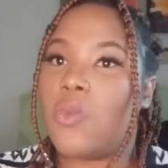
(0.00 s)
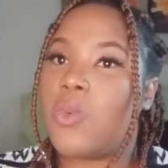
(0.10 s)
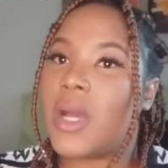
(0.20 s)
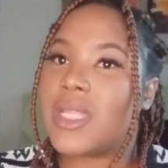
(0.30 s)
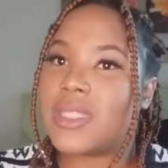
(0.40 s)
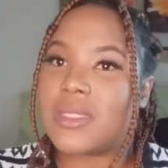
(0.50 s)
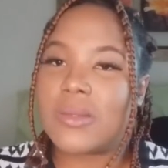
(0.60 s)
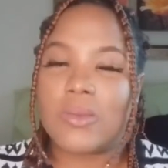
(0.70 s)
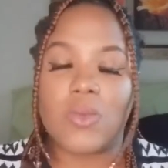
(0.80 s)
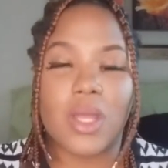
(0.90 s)
what
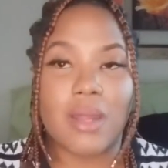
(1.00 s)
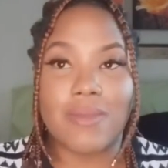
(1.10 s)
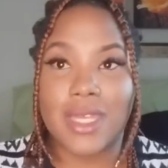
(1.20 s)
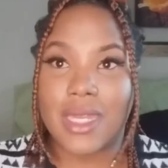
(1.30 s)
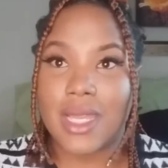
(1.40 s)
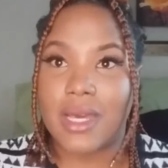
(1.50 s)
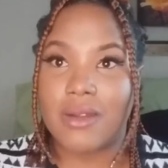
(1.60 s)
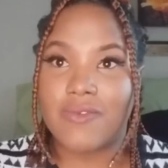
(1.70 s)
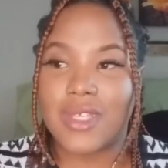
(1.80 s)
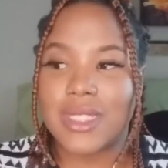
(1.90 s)
I'm getting out
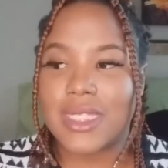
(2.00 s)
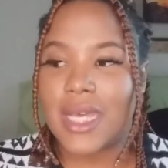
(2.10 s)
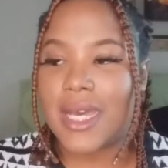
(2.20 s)
of it.